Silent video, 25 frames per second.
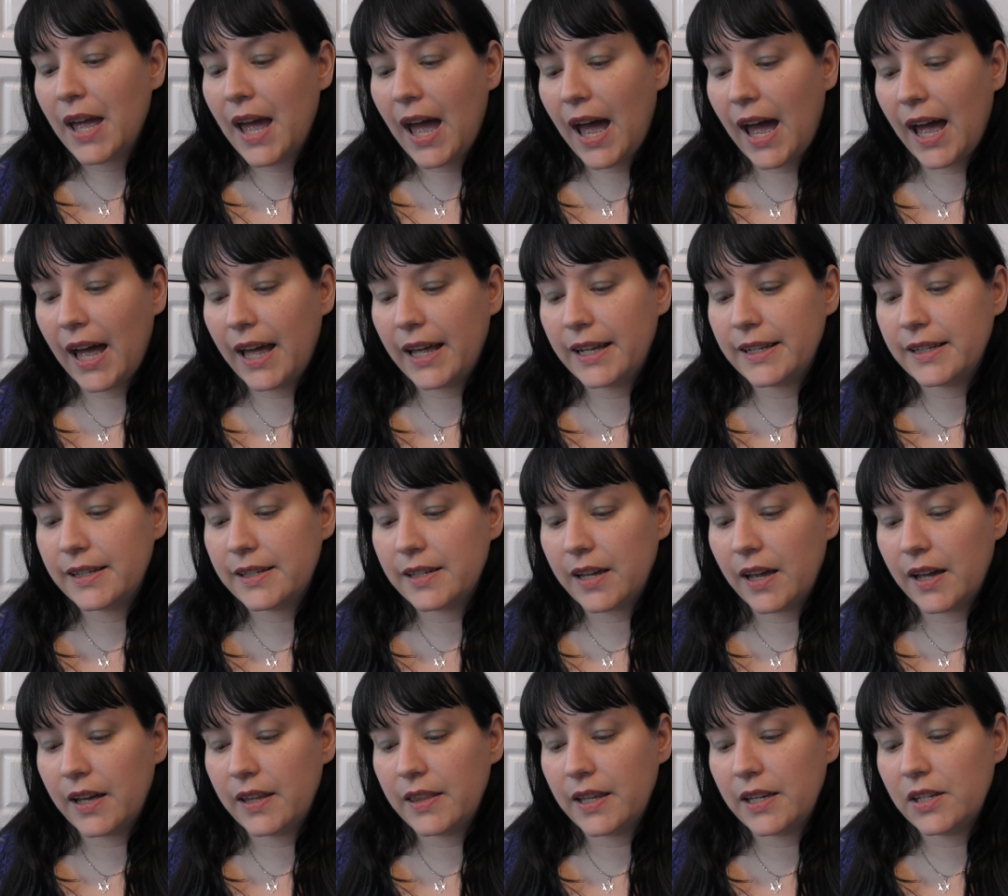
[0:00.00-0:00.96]
And
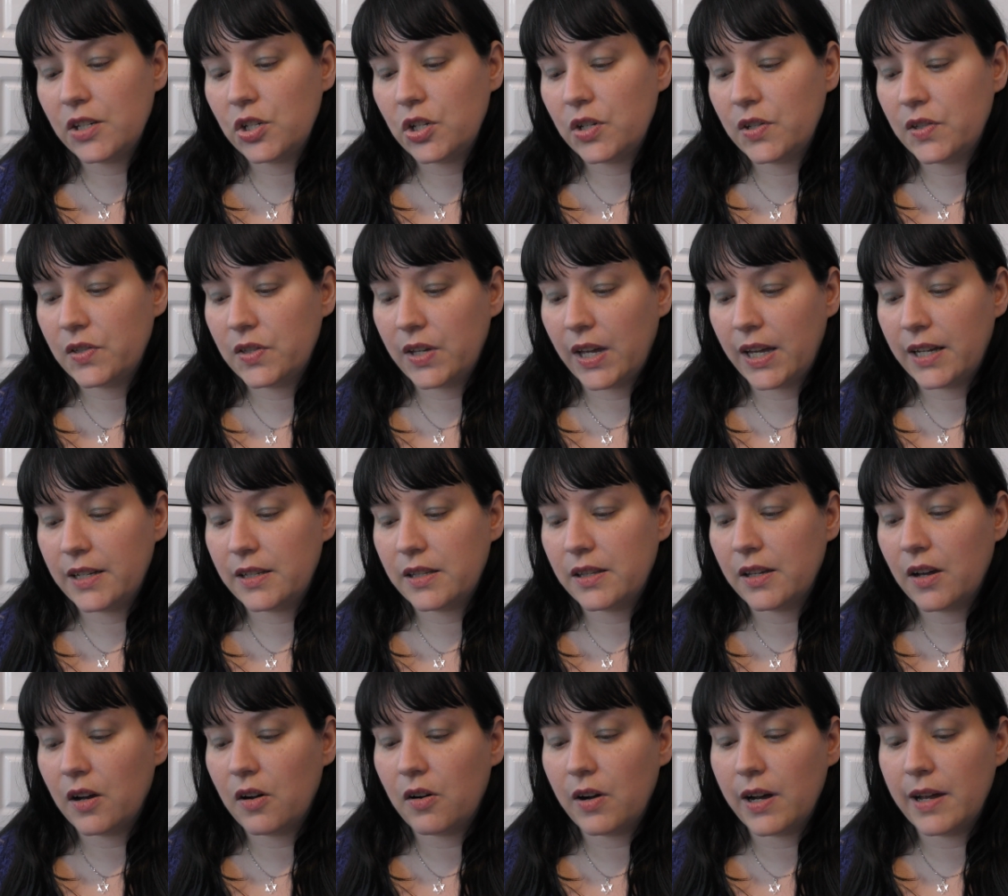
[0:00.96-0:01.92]
uh, then she said
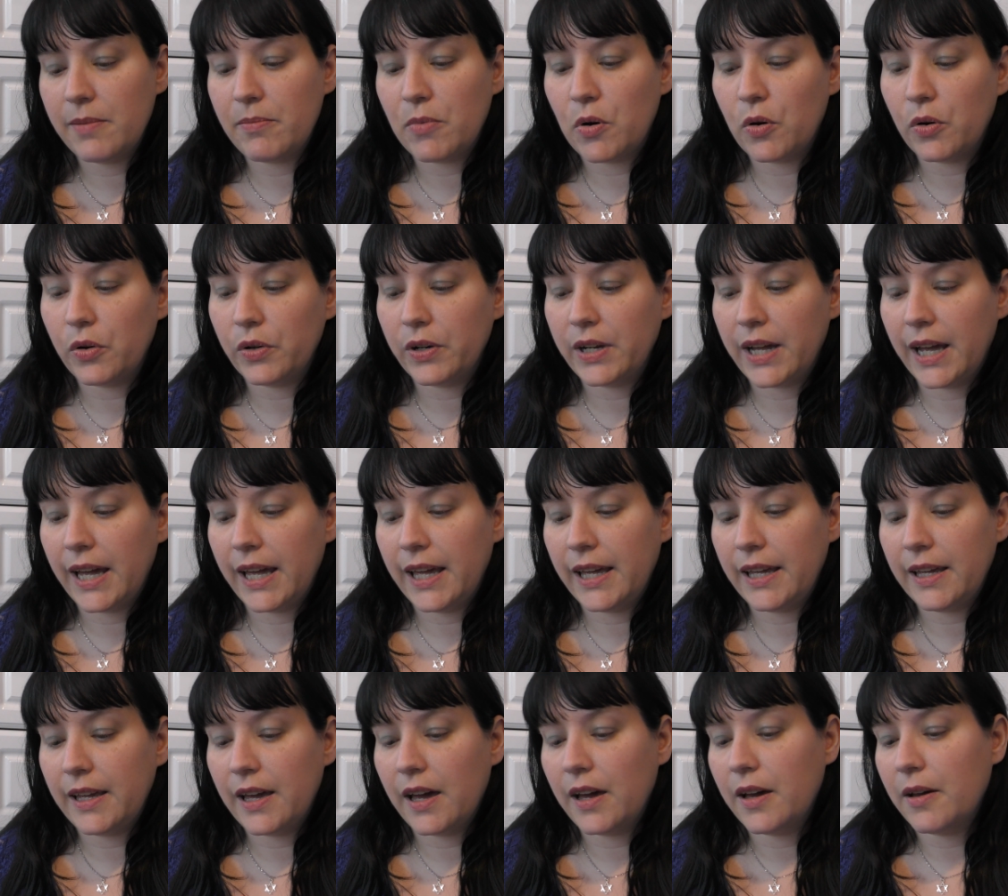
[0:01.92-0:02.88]
that I'm on
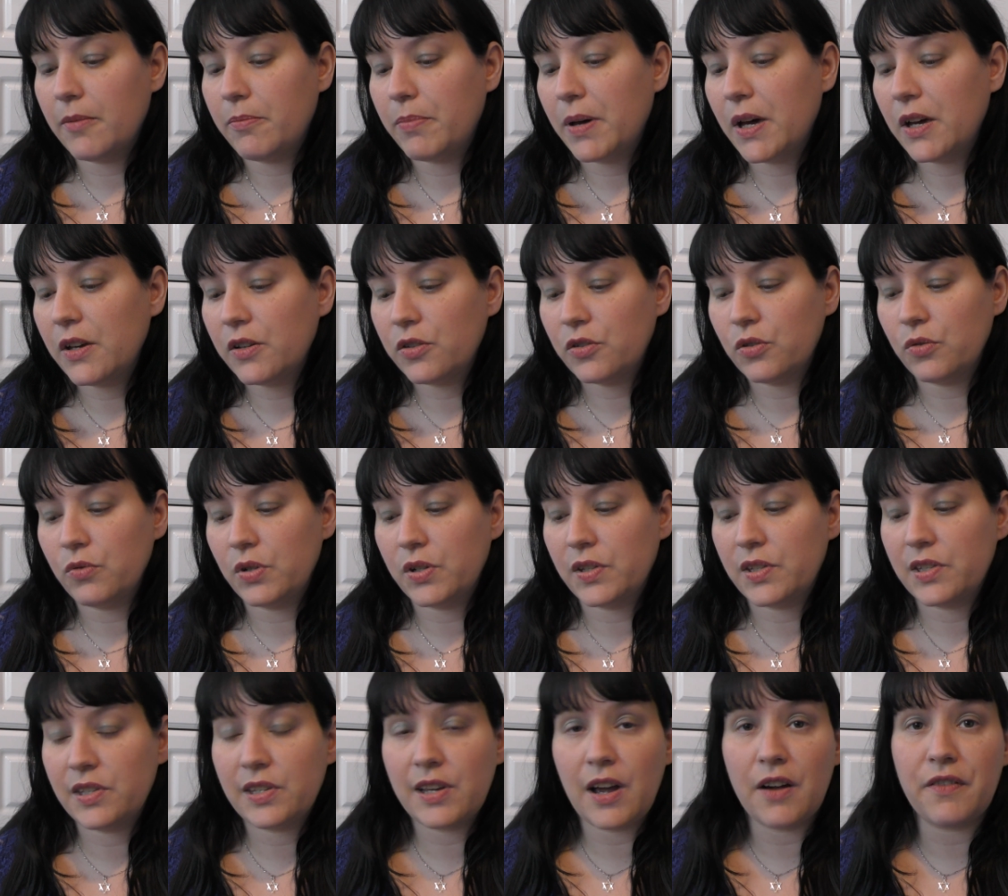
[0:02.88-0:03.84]
a uh, personal
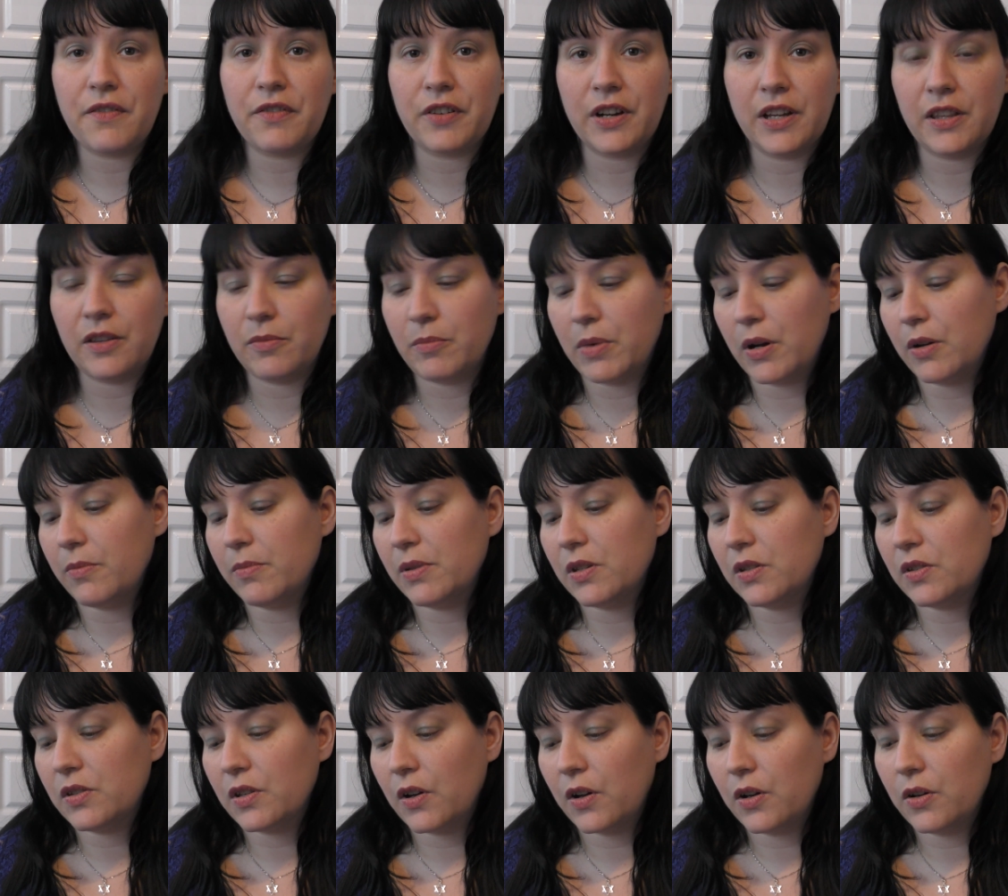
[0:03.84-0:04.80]
discovery at the
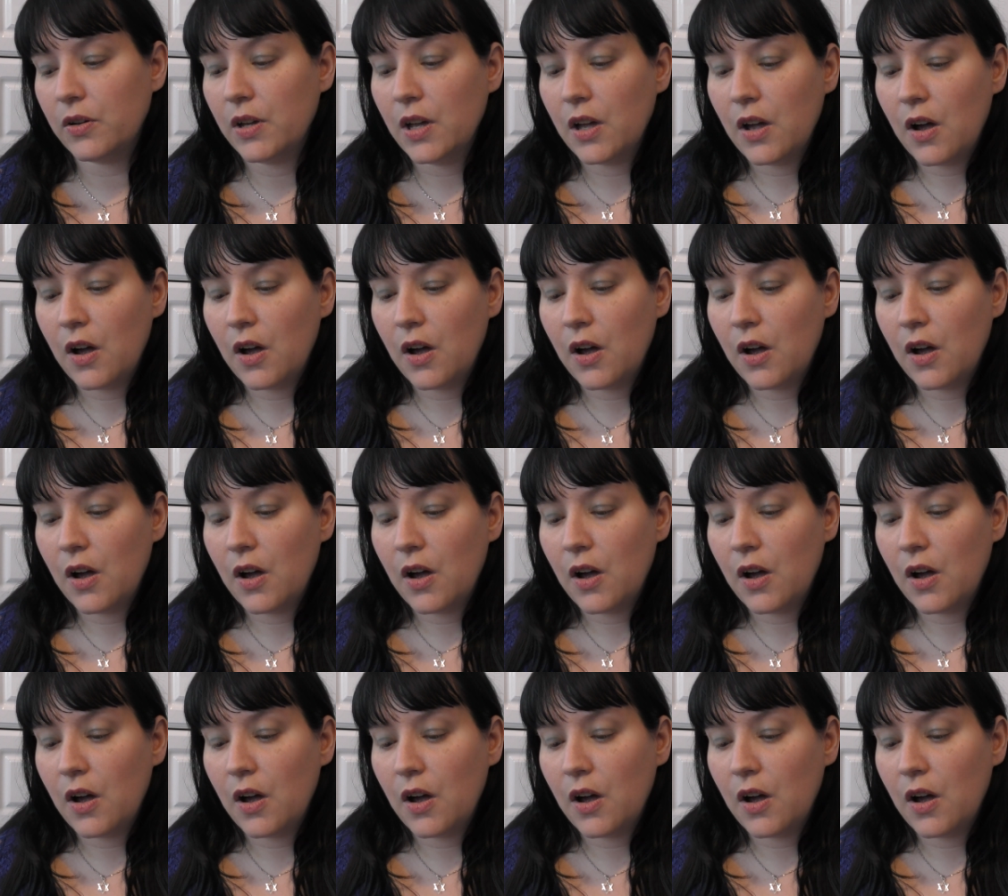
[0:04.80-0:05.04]
moment. So